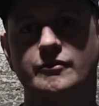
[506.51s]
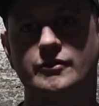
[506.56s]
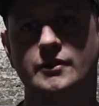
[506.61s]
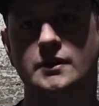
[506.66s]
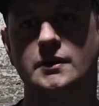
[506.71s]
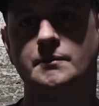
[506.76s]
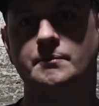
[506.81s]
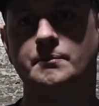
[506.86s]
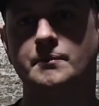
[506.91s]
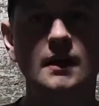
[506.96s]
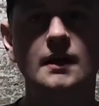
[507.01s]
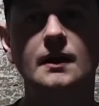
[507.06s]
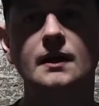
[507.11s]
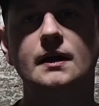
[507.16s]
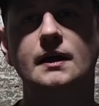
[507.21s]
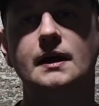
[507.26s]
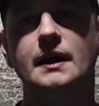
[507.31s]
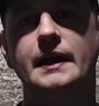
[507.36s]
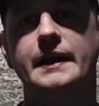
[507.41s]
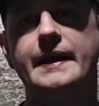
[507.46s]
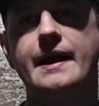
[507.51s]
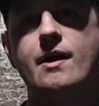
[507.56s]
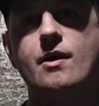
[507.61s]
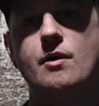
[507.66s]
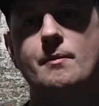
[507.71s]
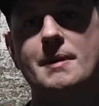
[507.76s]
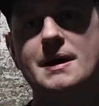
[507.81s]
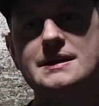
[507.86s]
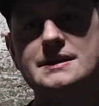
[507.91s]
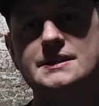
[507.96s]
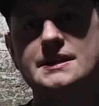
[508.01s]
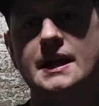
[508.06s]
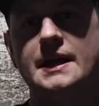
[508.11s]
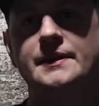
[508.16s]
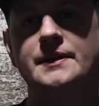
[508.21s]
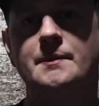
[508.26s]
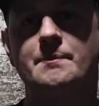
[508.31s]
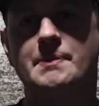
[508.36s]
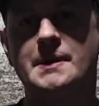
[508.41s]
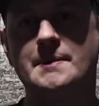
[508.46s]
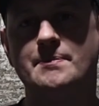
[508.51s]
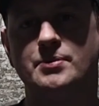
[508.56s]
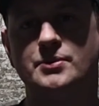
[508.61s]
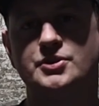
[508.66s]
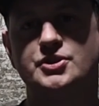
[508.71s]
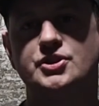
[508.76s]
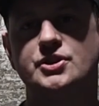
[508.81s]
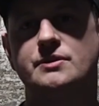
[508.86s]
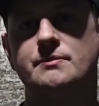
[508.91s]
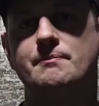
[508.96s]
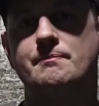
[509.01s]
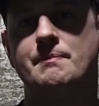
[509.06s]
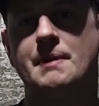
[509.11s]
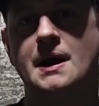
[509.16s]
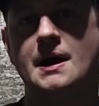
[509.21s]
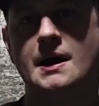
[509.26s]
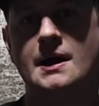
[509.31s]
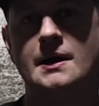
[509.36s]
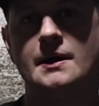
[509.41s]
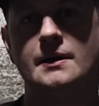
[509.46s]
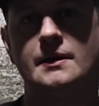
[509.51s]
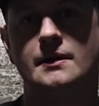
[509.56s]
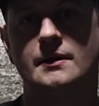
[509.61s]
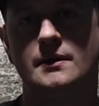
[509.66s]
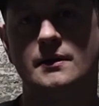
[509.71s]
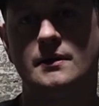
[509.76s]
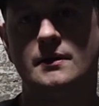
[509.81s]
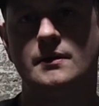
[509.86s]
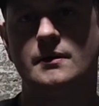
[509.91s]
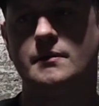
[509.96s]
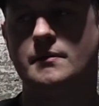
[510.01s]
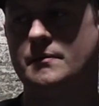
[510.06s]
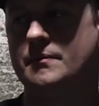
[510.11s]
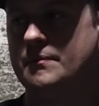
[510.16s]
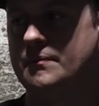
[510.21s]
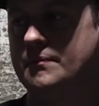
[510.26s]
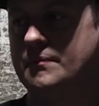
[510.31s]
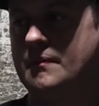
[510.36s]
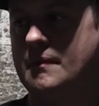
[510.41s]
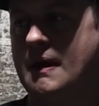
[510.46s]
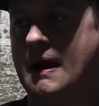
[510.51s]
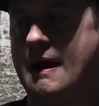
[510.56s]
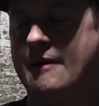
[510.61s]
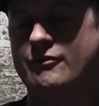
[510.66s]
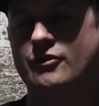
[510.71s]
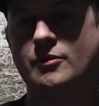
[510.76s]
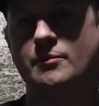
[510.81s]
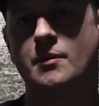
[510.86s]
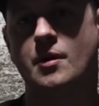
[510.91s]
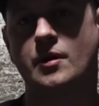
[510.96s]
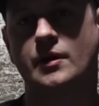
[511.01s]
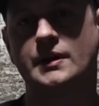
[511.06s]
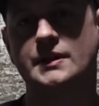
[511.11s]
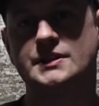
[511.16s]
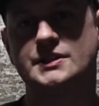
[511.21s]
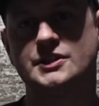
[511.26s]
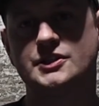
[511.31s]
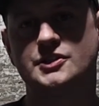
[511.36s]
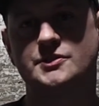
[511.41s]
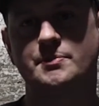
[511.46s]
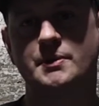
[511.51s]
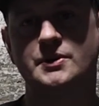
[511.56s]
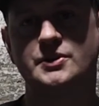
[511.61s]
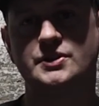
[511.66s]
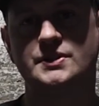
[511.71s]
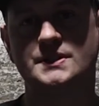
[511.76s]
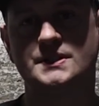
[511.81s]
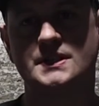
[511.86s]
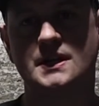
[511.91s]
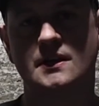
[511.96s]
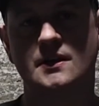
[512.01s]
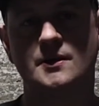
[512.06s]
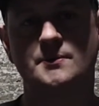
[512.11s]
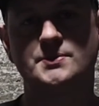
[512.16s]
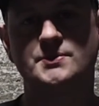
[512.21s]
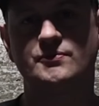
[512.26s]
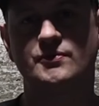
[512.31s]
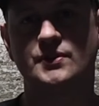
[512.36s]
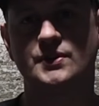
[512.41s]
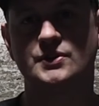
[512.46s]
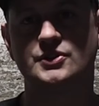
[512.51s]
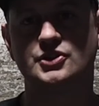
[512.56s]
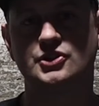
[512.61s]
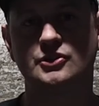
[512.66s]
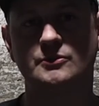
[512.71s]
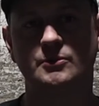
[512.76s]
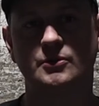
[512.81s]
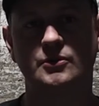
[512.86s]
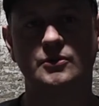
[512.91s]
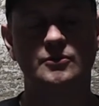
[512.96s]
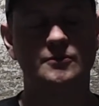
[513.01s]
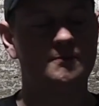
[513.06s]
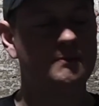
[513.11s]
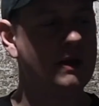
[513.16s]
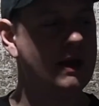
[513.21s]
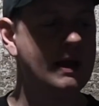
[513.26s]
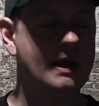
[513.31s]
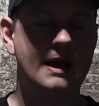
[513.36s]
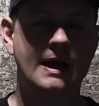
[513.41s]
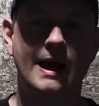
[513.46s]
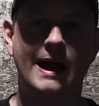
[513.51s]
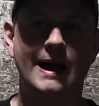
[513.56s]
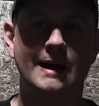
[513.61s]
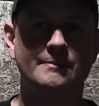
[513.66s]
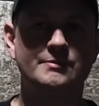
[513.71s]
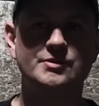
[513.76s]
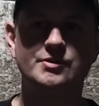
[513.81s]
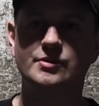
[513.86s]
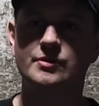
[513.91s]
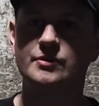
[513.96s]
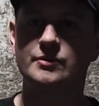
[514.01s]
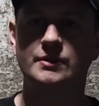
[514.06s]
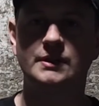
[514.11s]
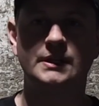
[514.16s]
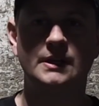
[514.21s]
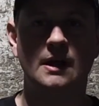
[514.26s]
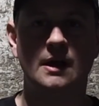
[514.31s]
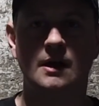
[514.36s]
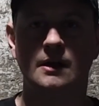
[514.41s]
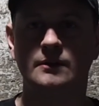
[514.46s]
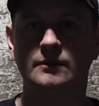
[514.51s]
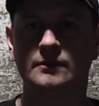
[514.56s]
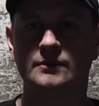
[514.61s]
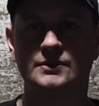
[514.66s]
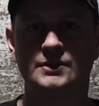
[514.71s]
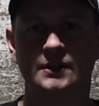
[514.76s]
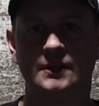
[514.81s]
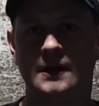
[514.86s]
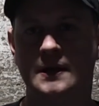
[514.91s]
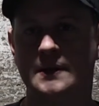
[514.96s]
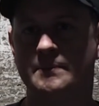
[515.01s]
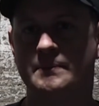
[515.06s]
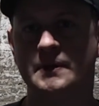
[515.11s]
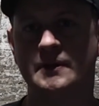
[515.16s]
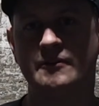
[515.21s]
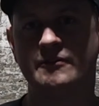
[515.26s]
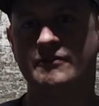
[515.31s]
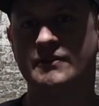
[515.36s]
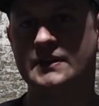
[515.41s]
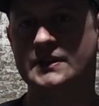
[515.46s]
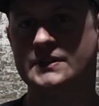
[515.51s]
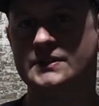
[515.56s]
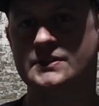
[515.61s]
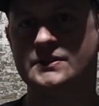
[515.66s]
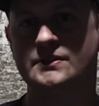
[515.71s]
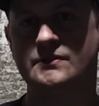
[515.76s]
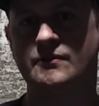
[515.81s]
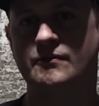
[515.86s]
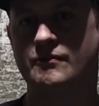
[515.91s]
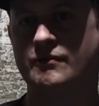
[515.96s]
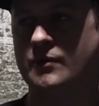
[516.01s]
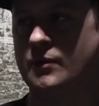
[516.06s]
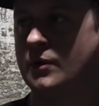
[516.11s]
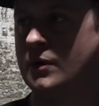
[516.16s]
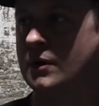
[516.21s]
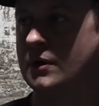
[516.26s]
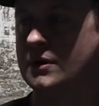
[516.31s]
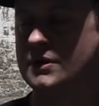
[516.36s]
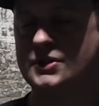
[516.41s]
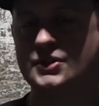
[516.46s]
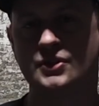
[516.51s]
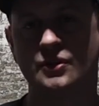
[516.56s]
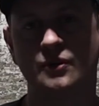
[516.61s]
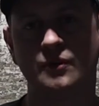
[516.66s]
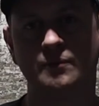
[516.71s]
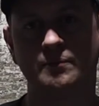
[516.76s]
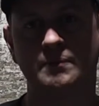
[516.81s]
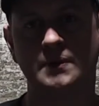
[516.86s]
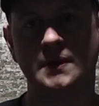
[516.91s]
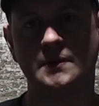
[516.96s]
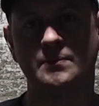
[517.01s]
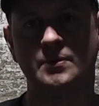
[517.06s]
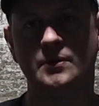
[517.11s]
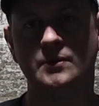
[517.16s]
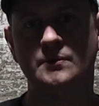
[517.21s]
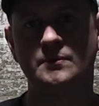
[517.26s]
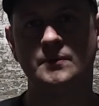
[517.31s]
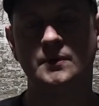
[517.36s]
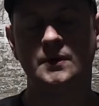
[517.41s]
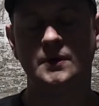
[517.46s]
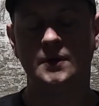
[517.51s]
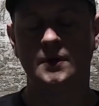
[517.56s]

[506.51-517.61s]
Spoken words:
from. Now, am I saying that people shouldn't buy aftermarket suspension setups for their Subaru? Absolutely not. There's a lot of benefits for certain people.